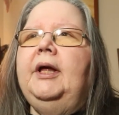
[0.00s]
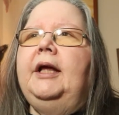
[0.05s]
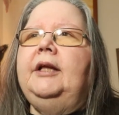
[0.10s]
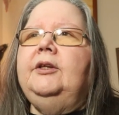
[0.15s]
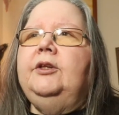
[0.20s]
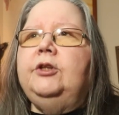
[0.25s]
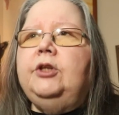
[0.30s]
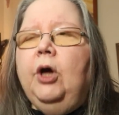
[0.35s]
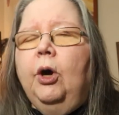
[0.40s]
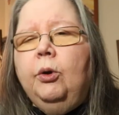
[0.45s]

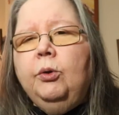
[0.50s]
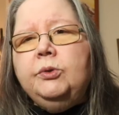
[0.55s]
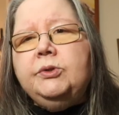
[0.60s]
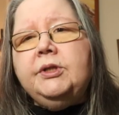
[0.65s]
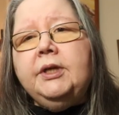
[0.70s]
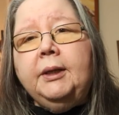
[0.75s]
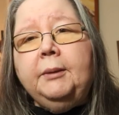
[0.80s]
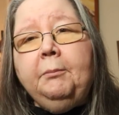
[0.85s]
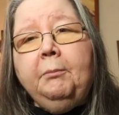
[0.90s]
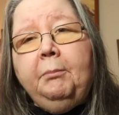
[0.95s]
and
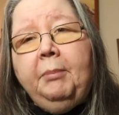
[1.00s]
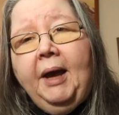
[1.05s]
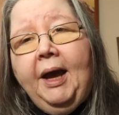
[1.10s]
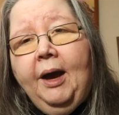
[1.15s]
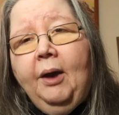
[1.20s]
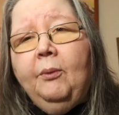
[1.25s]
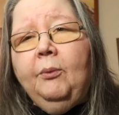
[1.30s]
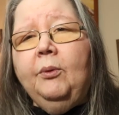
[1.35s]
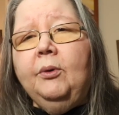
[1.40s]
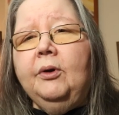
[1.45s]
those in
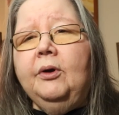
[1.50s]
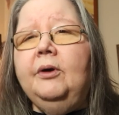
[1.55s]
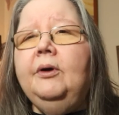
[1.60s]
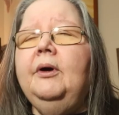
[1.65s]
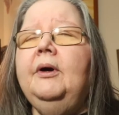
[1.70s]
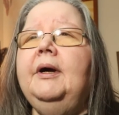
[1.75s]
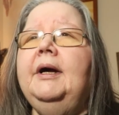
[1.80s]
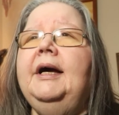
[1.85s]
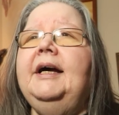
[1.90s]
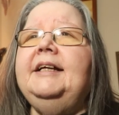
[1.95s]

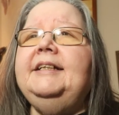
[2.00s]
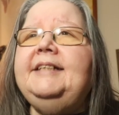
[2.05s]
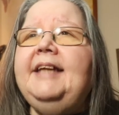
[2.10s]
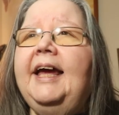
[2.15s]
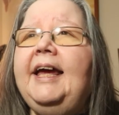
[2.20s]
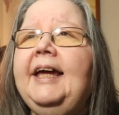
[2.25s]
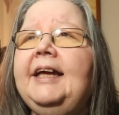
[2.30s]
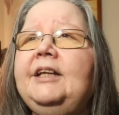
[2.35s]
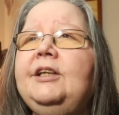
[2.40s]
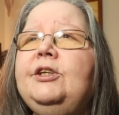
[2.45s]
power
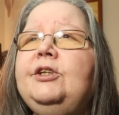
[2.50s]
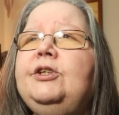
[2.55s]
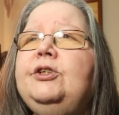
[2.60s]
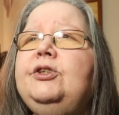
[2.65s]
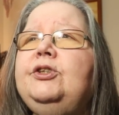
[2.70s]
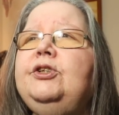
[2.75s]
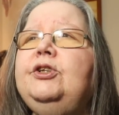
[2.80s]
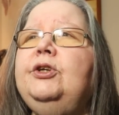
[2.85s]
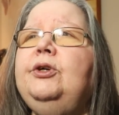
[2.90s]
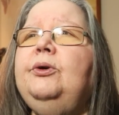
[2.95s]
tend
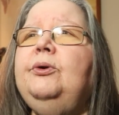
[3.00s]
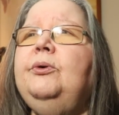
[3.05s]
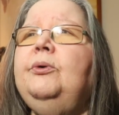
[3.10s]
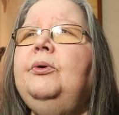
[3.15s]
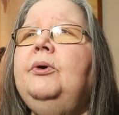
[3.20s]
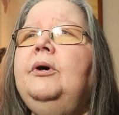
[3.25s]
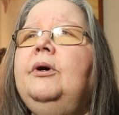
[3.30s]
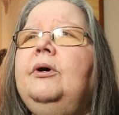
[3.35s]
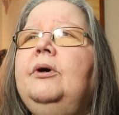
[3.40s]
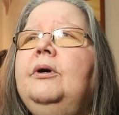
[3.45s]

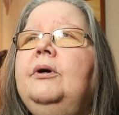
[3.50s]
to